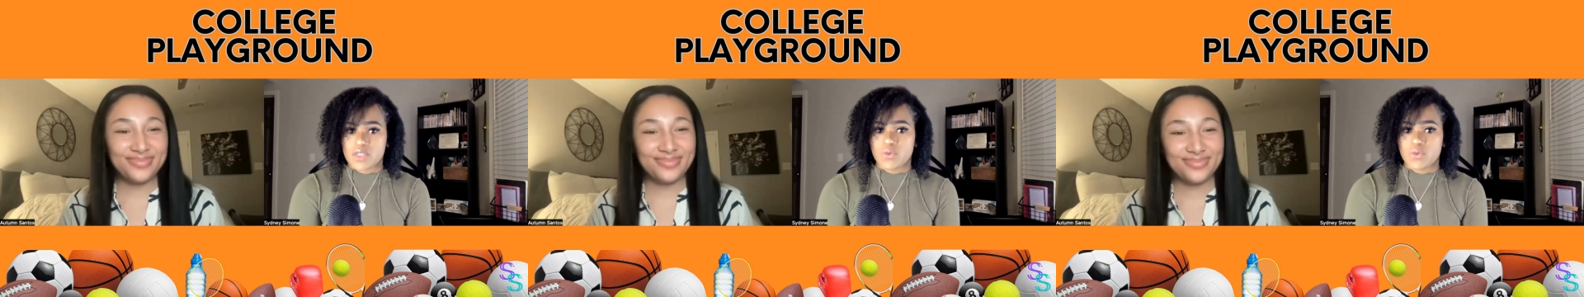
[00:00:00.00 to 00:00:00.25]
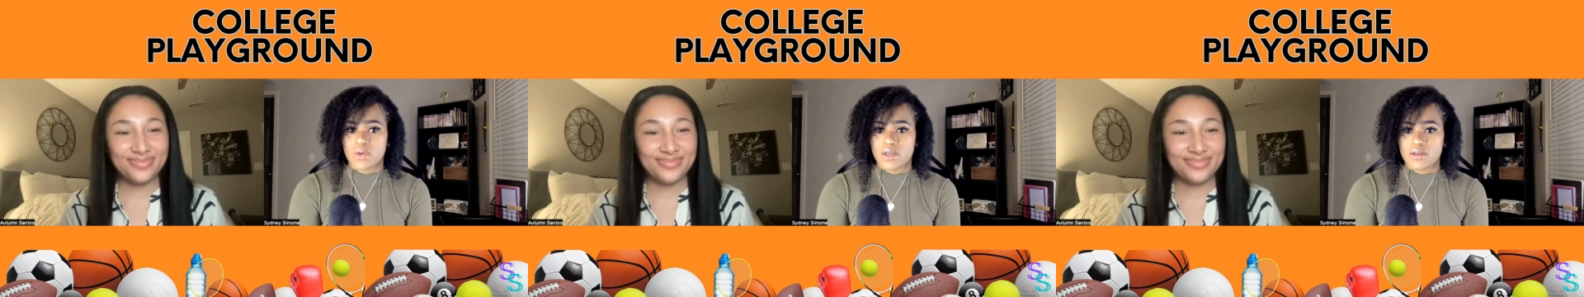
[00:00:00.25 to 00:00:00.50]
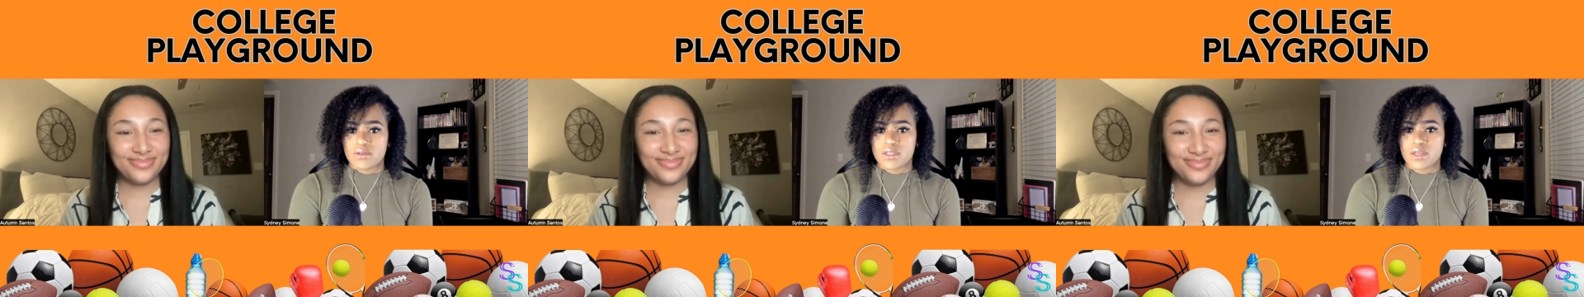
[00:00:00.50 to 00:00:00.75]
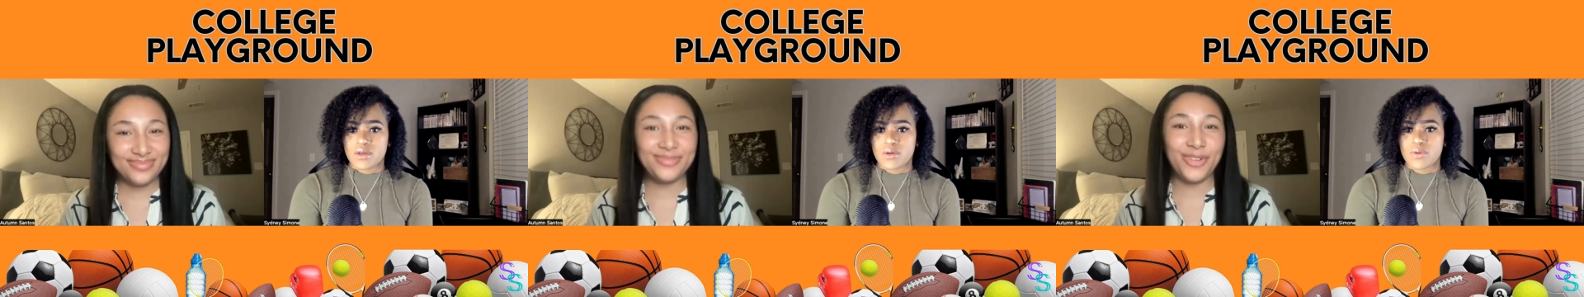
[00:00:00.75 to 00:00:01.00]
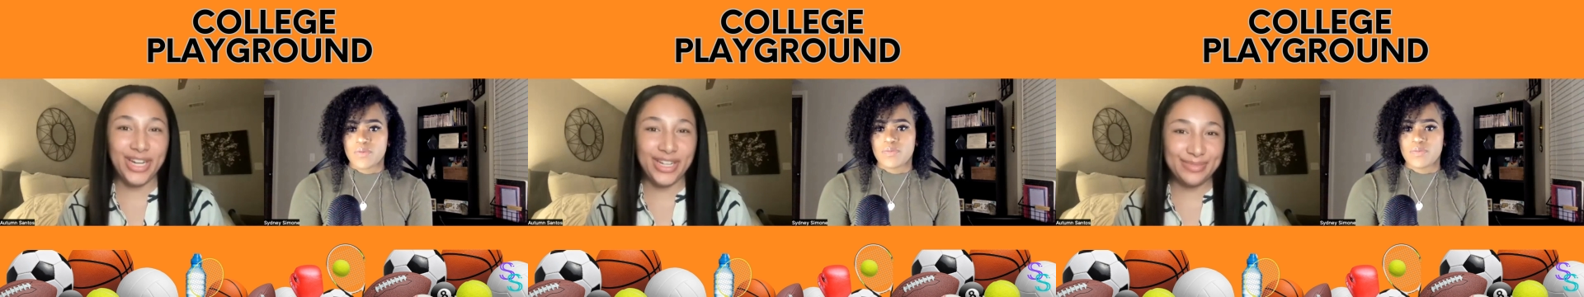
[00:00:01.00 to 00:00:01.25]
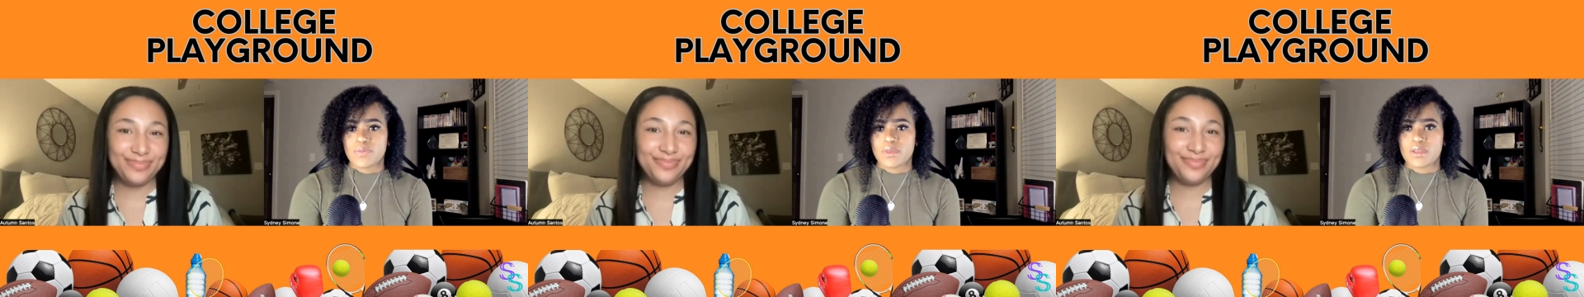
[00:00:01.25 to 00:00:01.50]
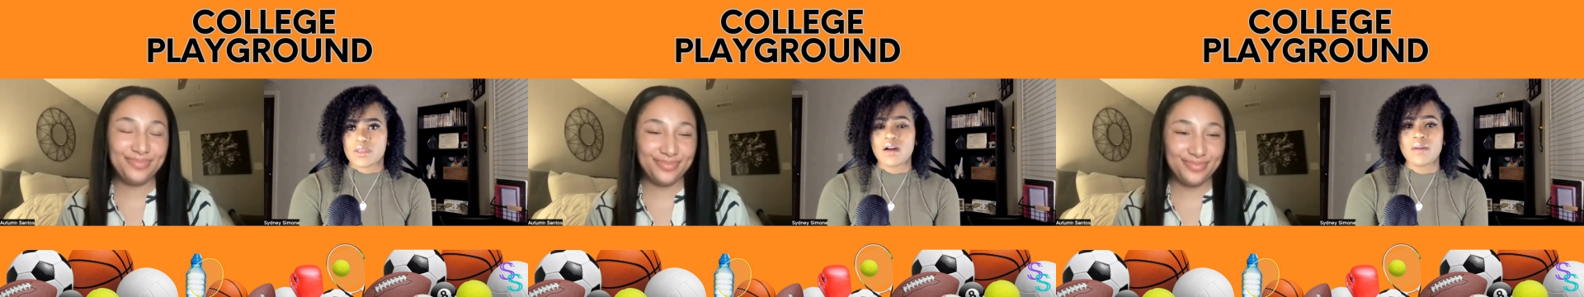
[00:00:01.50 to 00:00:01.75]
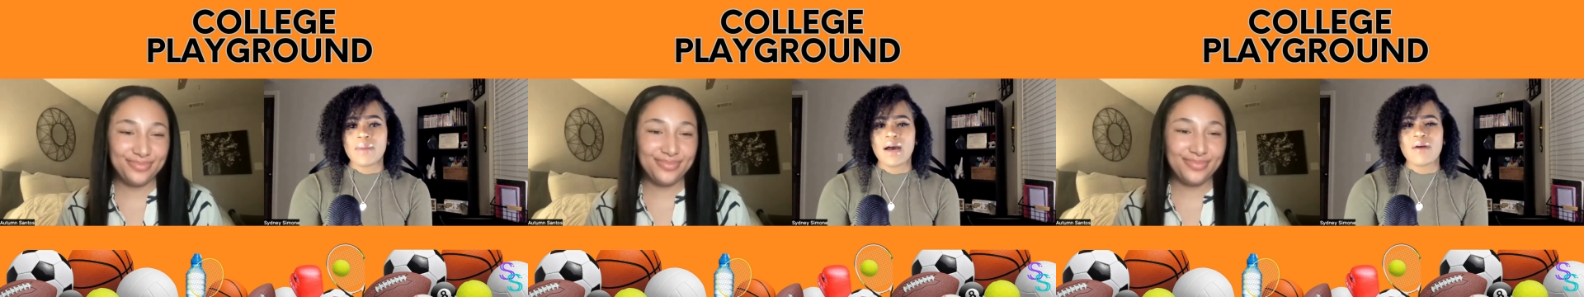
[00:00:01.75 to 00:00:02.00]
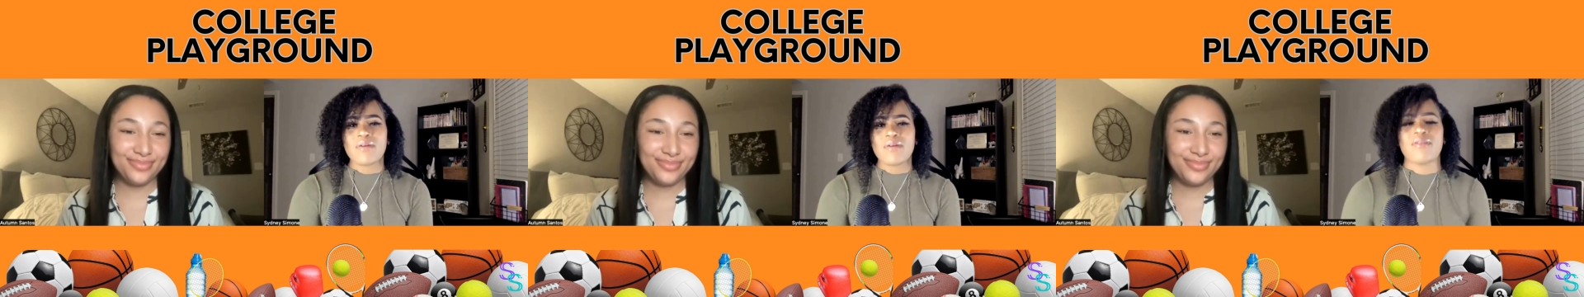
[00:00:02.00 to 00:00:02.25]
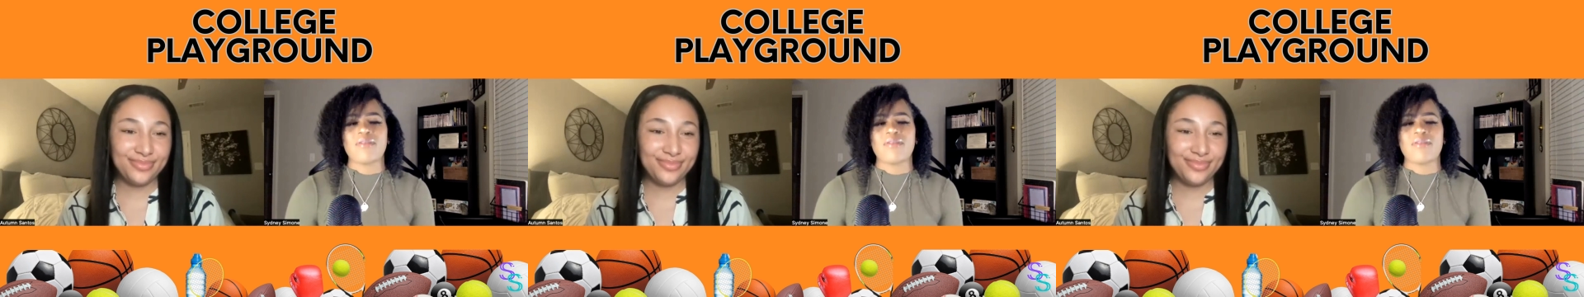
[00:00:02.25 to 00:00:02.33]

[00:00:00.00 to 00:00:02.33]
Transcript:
Speaker 1: as well. So talk about